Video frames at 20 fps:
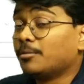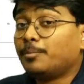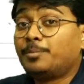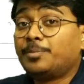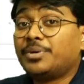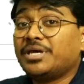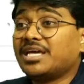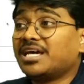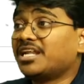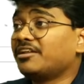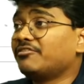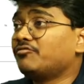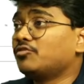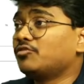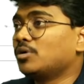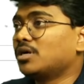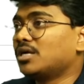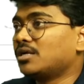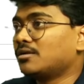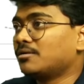peer
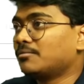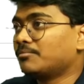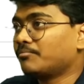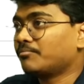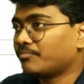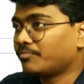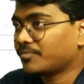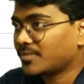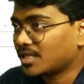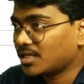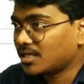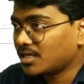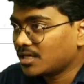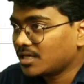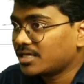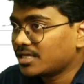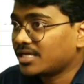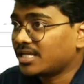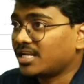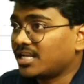reviewer,
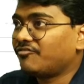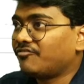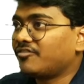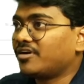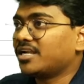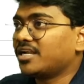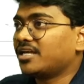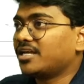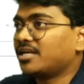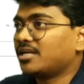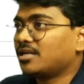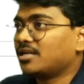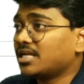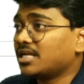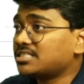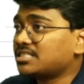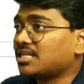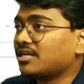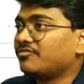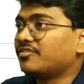NFRA,
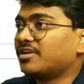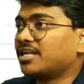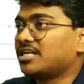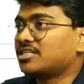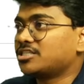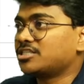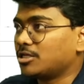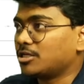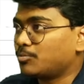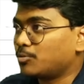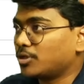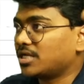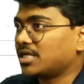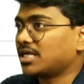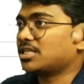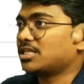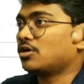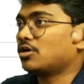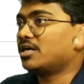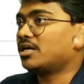National Financial Reporting
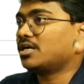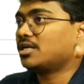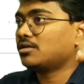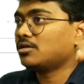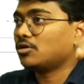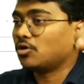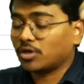Authority.